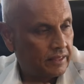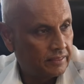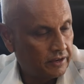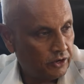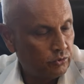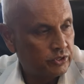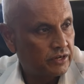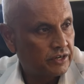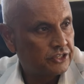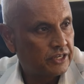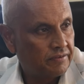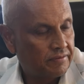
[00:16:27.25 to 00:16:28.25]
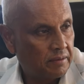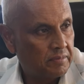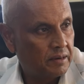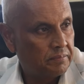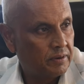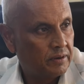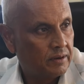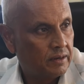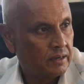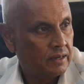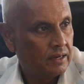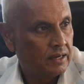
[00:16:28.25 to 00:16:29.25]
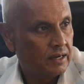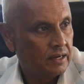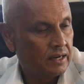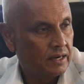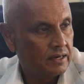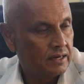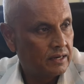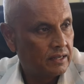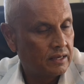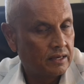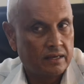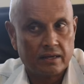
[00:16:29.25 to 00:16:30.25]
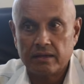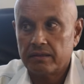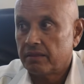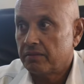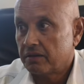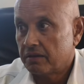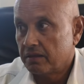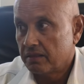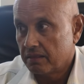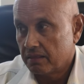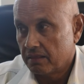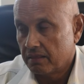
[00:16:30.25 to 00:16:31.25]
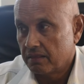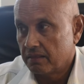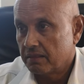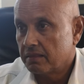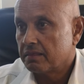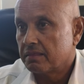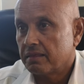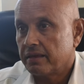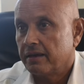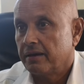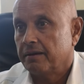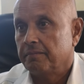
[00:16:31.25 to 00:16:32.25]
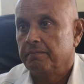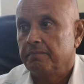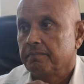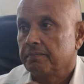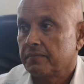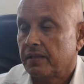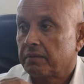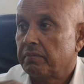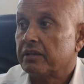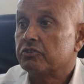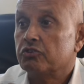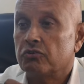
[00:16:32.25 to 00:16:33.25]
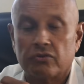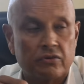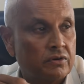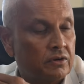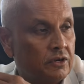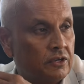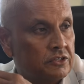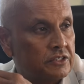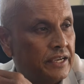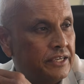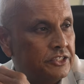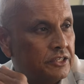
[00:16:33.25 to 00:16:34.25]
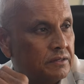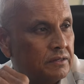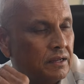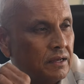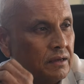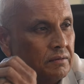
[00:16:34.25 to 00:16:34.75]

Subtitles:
Then the new generation have come up, and then they are like my children's age, and